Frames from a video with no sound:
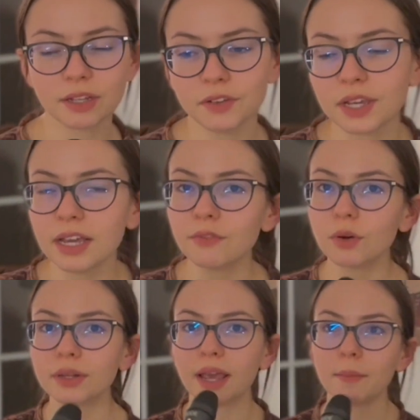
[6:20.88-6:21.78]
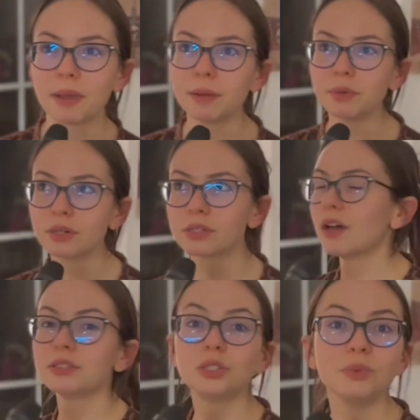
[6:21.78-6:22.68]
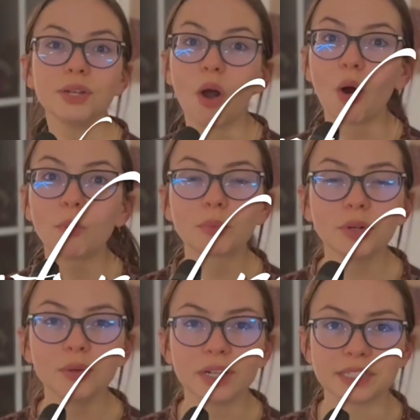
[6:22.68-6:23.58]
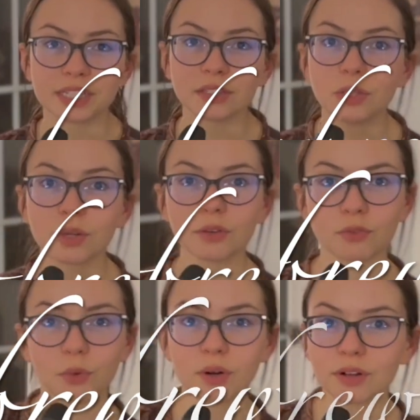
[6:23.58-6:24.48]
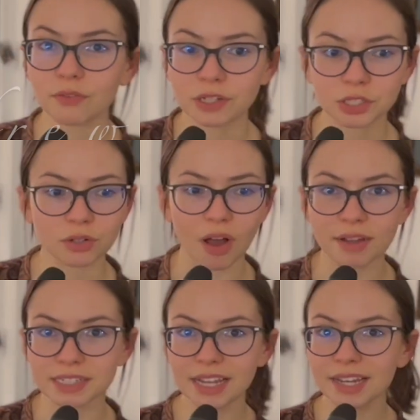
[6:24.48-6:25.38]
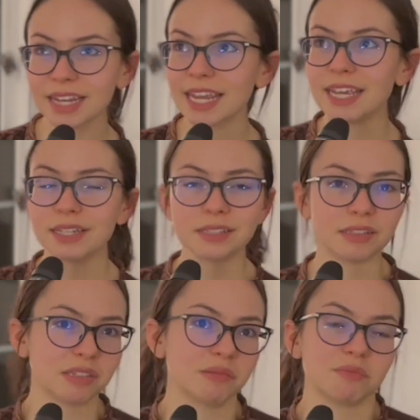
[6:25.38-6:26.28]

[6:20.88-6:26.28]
if you can't afford campaign books, doing homebrew until you can afford official content is